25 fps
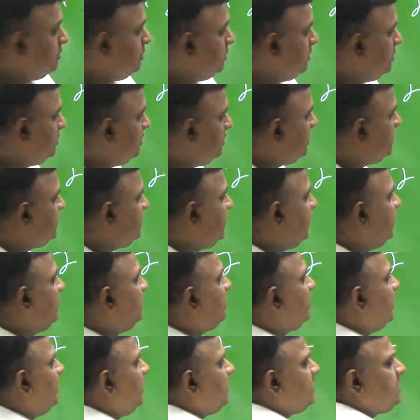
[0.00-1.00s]
the chain
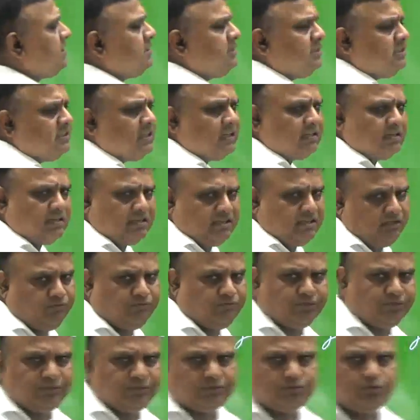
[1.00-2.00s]
connection, these are the keywords.